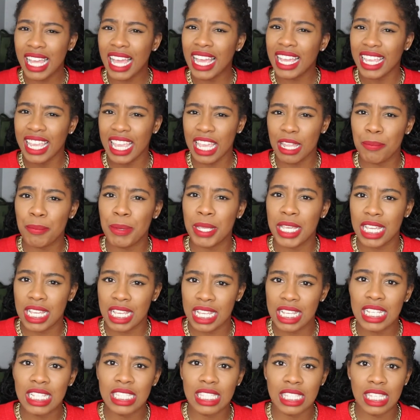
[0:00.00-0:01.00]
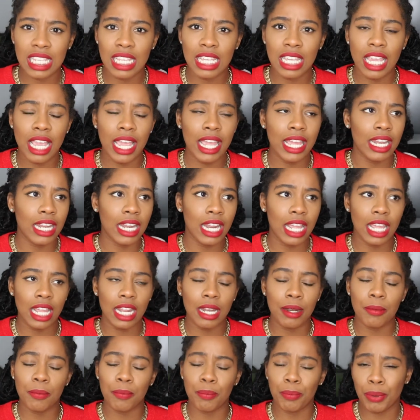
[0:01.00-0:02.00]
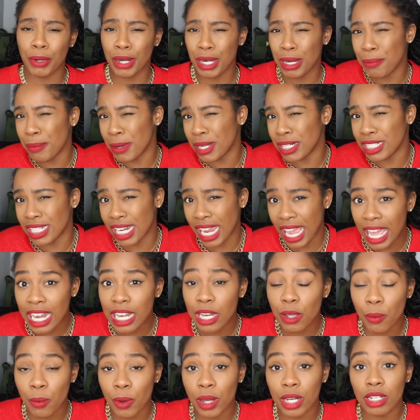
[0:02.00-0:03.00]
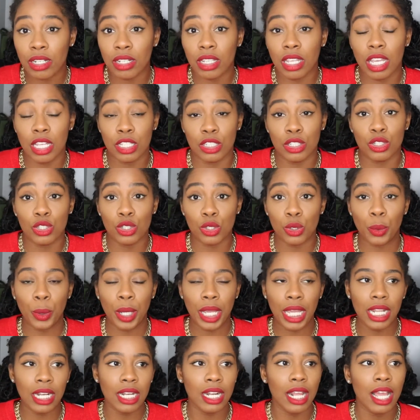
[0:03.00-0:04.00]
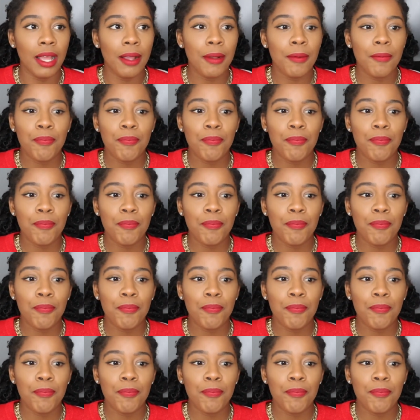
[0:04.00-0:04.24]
that can be easy and, and pretty much anyone can do it,